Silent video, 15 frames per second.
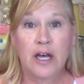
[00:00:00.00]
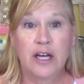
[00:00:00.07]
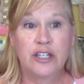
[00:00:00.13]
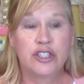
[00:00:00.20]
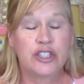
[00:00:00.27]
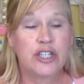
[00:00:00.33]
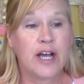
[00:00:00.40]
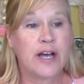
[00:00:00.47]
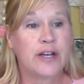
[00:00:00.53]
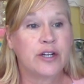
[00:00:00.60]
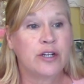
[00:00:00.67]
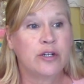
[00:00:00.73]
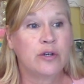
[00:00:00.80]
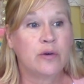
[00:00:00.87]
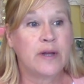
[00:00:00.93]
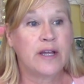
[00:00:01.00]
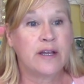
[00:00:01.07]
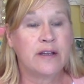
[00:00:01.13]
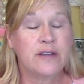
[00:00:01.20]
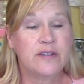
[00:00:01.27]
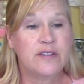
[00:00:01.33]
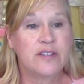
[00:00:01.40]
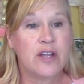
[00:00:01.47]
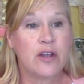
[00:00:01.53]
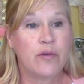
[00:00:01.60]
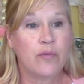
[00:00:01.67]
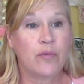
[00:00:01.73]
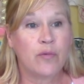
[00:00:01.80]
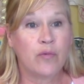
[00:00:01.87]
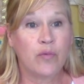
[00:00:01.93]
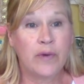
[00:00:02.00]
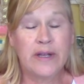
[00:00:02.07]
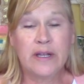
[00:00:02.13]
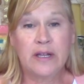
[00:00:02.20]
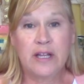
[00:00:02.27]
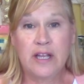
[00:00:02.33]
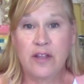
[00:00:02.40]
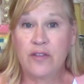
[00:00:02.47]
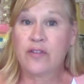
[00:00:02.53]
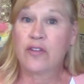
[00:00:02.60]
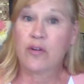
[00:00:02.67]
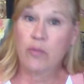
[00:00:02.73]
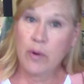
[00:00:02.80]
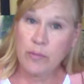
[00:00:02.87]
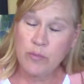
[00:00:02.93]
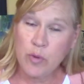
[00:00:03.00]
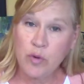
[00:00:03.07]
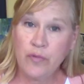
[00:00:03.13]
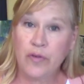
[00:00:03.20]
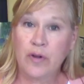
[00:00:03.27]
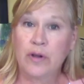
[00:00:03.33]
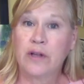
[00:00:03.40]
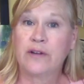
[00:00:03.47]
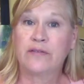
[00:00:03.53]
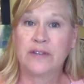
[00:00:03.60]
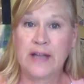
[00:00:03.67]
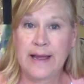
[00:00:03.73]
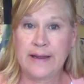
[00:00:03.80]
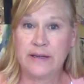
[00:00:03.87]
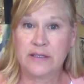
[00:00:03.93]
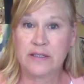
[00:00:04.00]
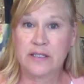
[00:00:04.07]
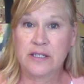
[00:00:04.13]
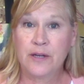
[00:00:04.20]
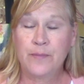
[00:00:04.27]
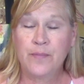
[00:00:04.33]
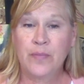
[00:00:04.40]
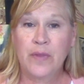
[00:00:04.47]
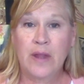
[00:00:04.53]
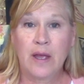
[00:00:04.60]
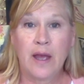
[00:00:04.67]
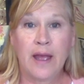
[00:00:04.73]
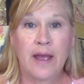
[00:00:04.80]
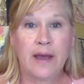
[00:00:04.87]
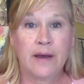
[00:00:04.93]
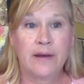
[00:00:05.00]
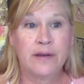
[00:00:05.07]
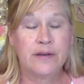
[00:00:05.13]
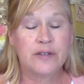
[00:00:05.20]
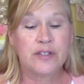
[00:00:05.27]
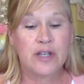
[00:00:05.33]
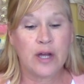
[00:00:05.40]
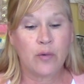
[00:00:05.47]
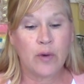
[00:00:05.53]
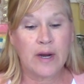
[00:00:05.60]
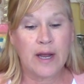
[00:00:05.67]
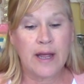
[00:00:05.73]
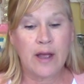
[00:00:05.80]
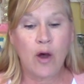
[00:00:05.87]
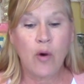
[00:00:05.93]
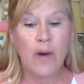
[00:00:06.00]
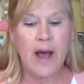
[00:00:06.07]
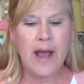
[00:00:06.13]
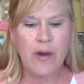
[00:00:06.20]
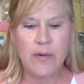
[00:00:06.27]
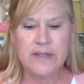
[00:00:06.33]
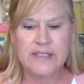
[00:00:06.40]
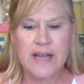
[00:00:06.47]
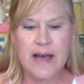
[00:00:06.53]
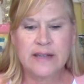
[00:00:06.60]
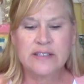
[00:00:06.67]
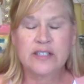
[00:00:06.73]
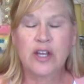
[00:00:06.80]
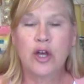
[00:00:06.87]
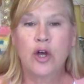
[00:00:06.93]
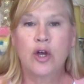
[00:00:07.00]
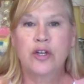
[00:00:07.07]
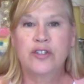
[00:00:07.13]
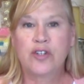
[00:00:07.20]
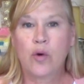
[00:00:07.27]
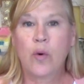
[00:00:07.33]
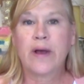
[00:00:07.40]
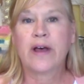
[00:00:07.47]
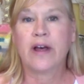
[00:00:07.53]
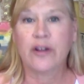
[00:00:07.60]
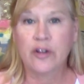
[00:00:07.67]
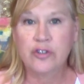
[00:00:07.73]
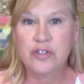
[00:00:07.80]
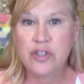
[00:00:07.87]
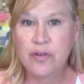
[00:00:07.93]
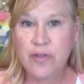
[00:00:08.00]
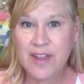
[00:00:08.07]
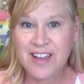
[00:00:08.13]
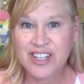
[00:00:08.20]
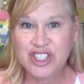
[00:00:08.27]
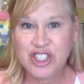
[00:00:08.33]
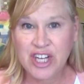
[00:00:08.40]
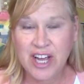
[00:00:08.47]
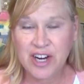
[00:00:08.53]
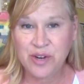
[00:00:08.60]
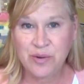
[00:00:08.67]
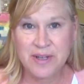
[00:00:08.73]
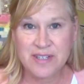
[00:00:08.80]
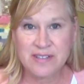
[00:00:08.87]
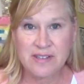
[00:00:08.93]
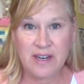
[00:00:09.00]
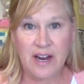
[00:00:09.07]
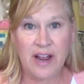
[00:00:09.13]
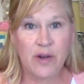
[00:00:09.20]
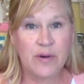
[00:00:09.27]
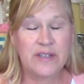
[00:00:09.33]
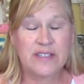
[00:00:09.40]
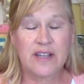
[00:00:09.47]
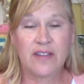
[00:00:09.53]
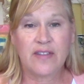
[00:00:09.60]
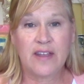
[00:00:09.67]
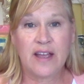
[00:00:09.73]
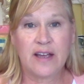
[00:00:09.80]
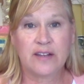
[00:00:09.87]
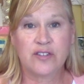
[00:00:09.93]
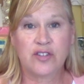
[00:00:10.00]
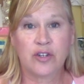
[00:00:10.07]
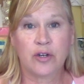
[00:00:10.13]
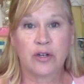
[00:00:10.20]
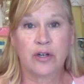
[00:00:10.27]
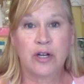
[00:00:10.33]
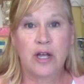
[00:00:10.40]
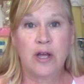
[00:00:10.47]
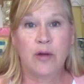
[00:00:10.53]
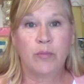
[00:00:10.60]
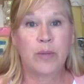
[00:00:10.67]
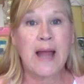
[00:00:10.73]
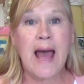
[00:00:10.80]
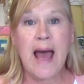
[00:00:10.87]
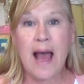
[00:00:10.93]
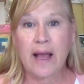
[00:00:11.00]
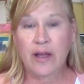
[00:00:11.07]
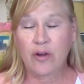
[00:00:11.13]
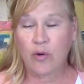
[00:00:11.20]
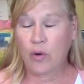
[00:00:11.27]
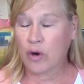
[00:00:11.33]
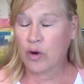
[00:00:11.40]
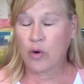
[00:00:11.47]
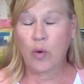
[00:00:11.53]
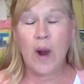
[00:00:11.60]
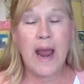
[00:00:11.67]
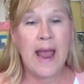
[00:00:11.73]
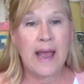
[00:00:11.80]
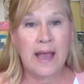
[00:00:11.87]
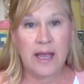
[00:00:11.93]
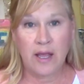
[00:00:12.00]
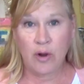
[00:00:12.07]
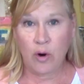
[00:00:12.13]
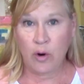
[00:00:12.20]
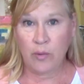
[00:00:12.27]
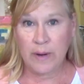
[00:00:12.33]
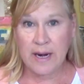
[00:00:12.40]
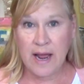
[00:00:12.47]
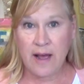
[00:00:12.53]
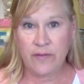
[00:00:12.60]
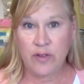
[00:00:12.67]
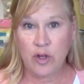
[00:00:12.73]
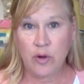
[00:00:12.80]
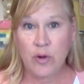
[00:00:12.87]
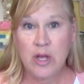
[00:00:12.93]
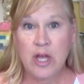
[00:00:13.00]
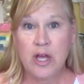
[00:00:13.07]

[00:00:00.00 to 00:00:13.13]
A shadow is really the removal of light. And when I always ask, so what color do you think a shadow is? And I always get the answer black or gray or what have you.